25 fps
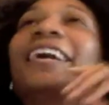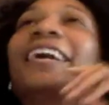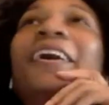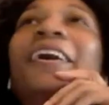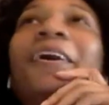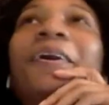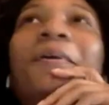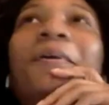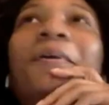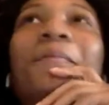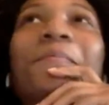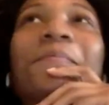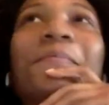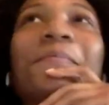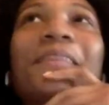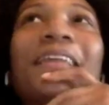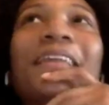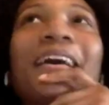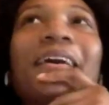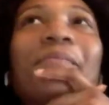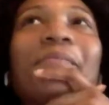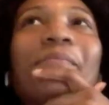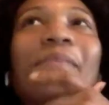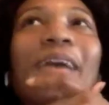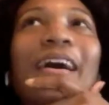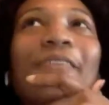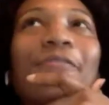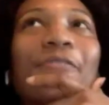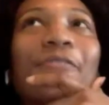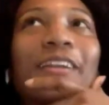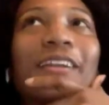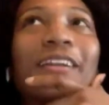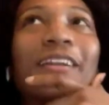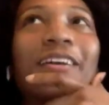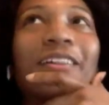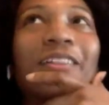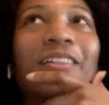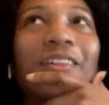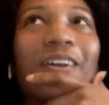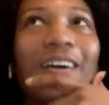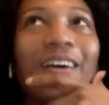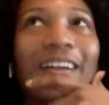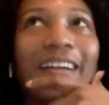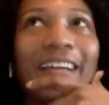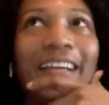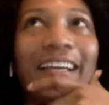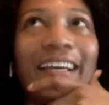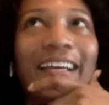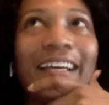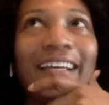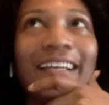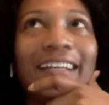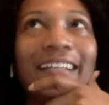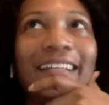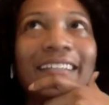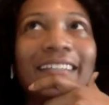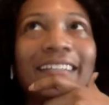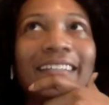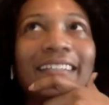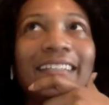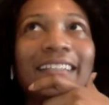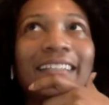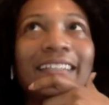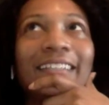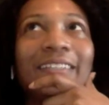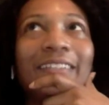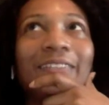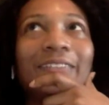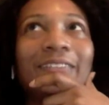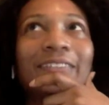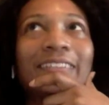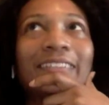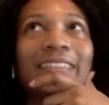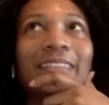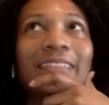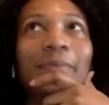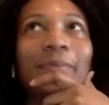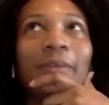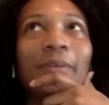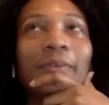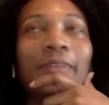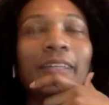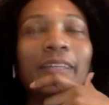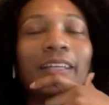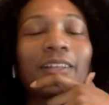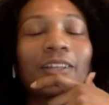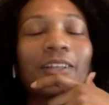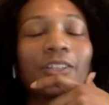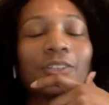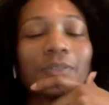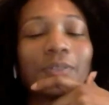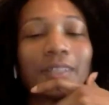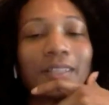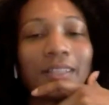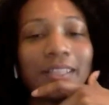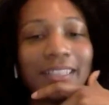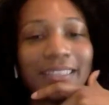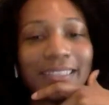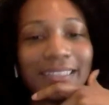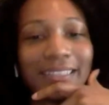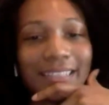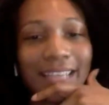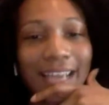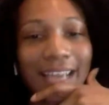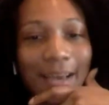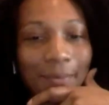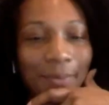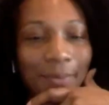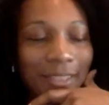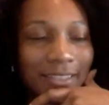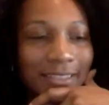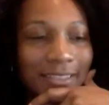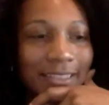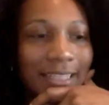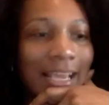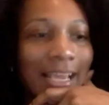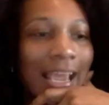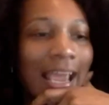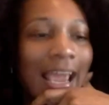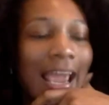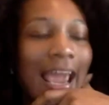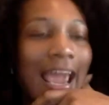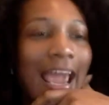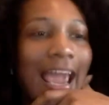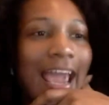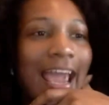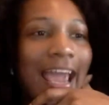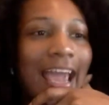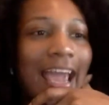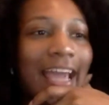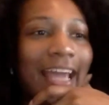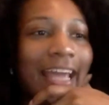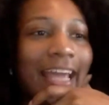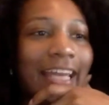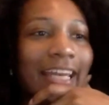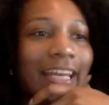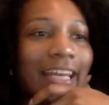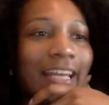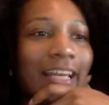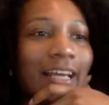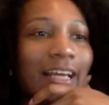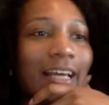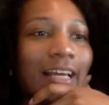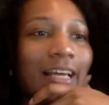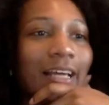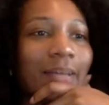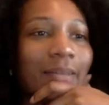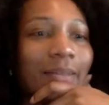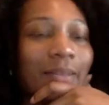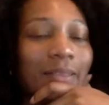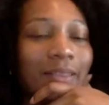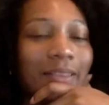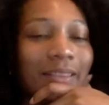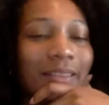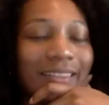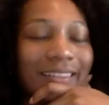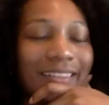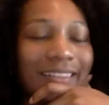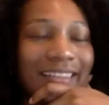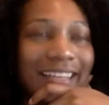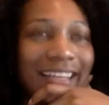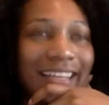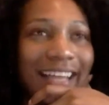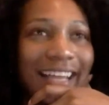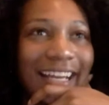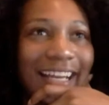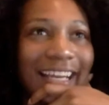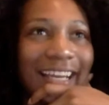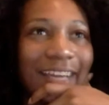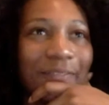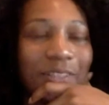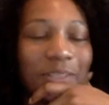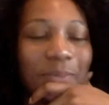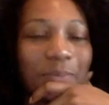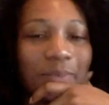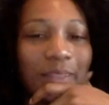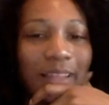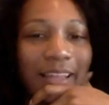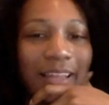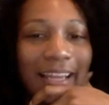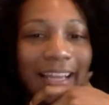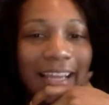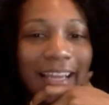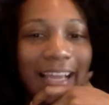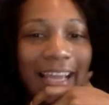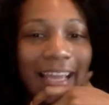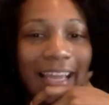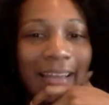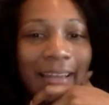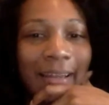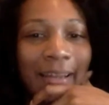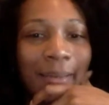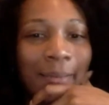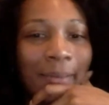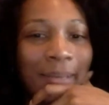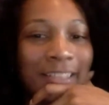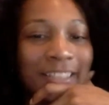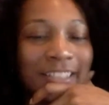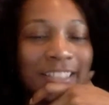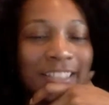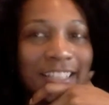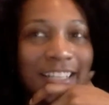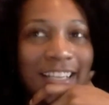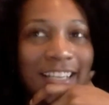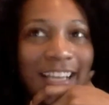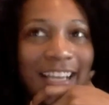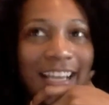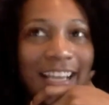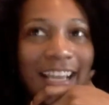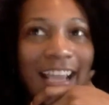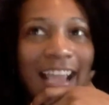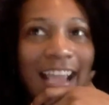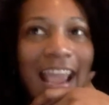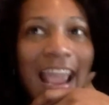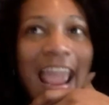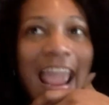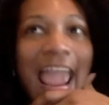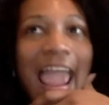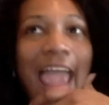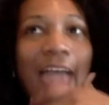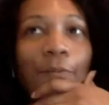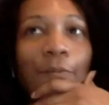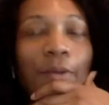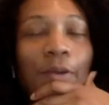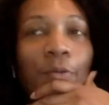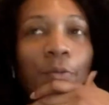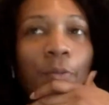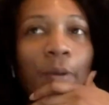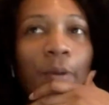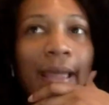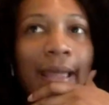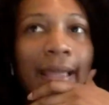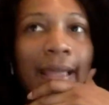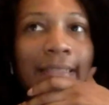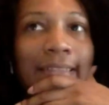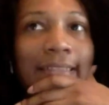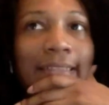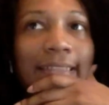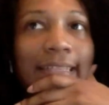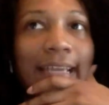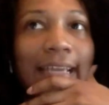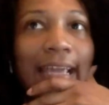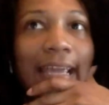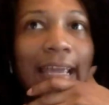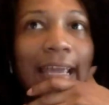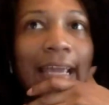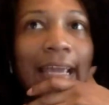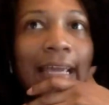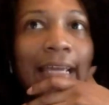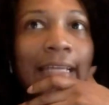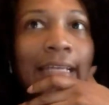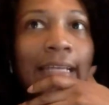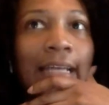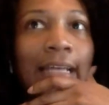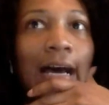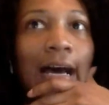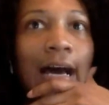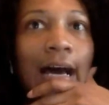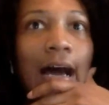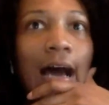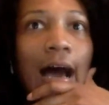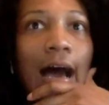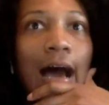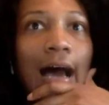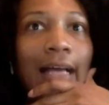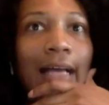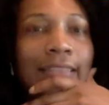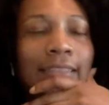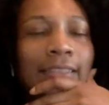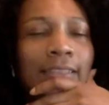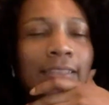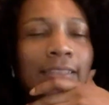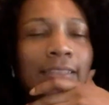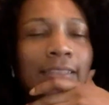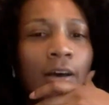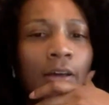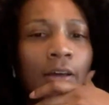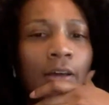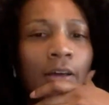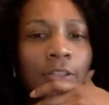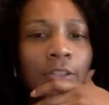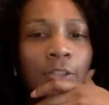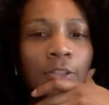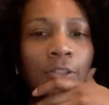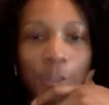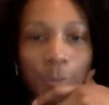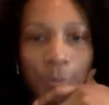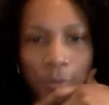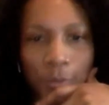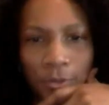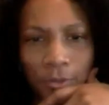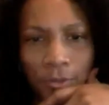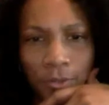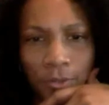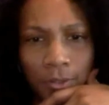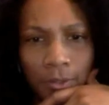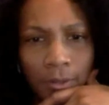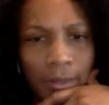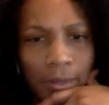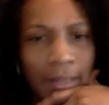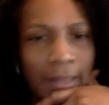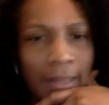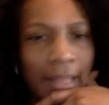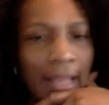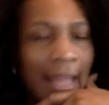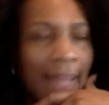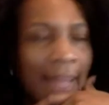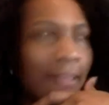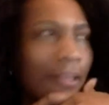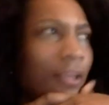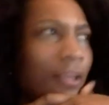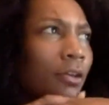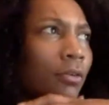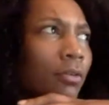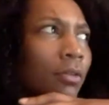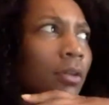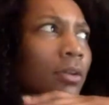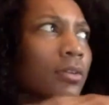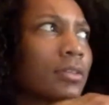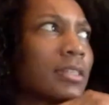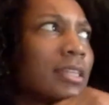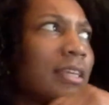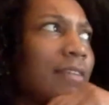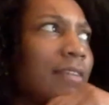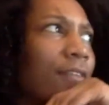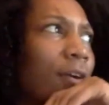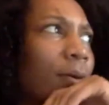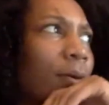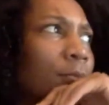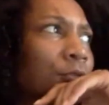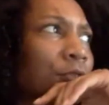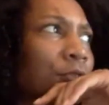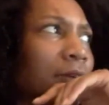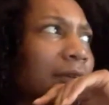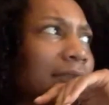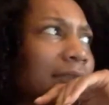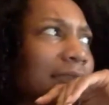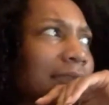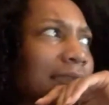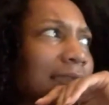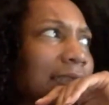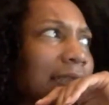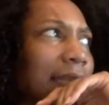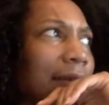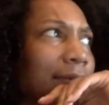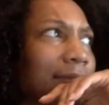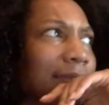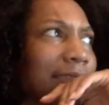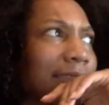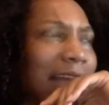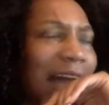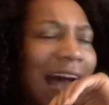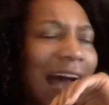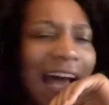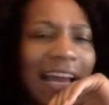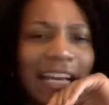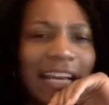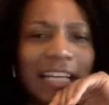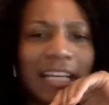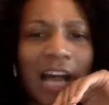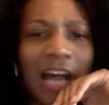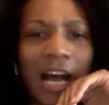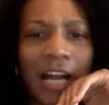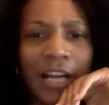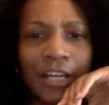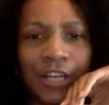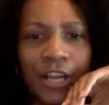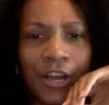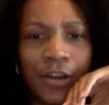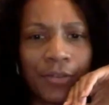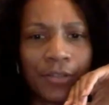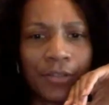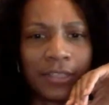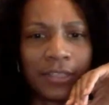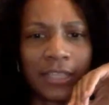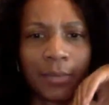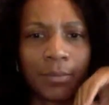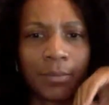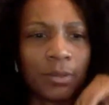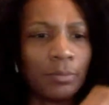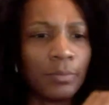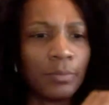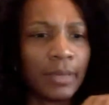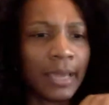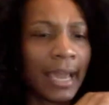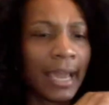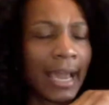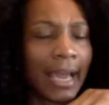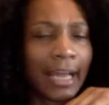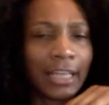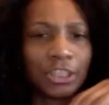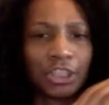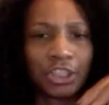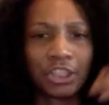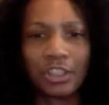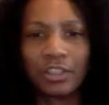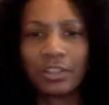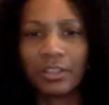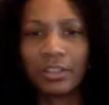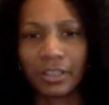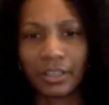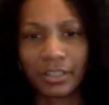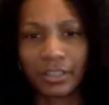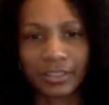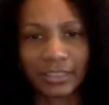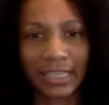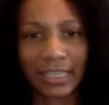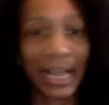My friend Claudia used to be really close with Alyssa Thomas, and Connecticut was playing in MSG, and we went and I saw the Torch Patrol, and they had the cute little seafoam dresses, and I was like, I did not know the WNBA had cheerleaders.